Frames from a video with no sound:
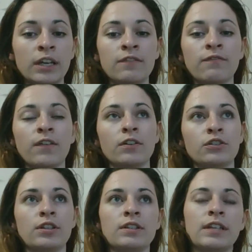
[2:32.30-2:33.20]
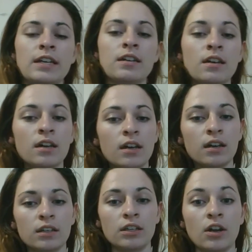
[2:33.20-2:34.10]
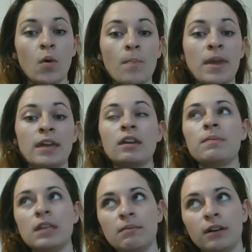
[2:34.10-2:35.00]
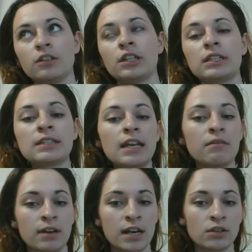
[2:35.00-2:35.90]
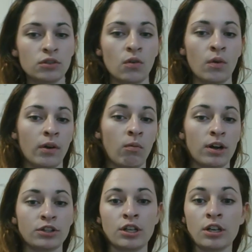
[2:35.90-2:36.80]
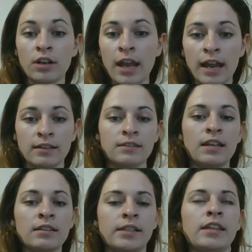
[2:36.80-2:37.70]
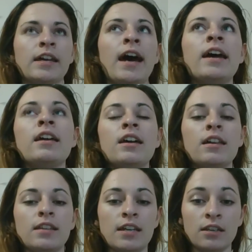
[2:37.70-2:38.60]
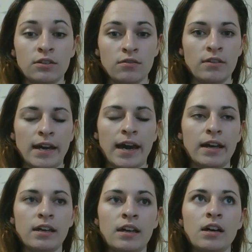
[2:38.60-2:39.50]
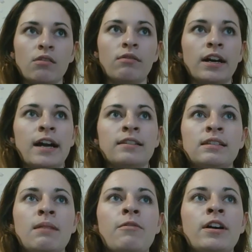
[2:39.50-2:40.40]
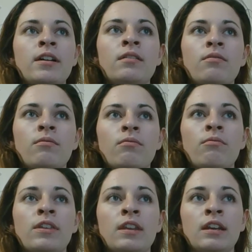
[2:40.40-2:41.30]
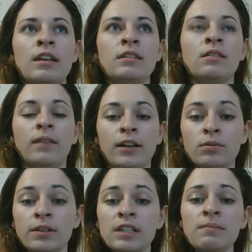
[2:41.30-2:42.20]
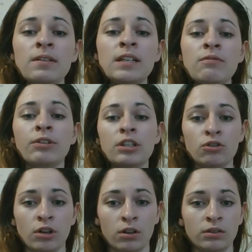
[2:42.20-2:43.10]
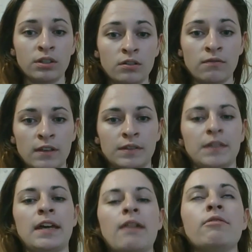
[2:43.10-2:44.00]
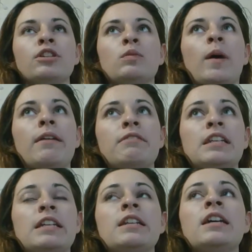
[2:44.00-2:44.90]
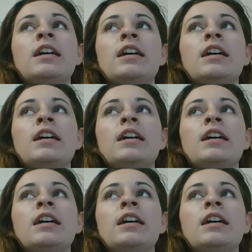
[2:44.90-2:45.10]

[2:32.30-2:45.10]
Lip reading: like functions like making a peanut butter jelly sandwich or washing your hands, things like that. They can do that, whereas someone with an intellectual disability really struggles to do things like that, which is why we need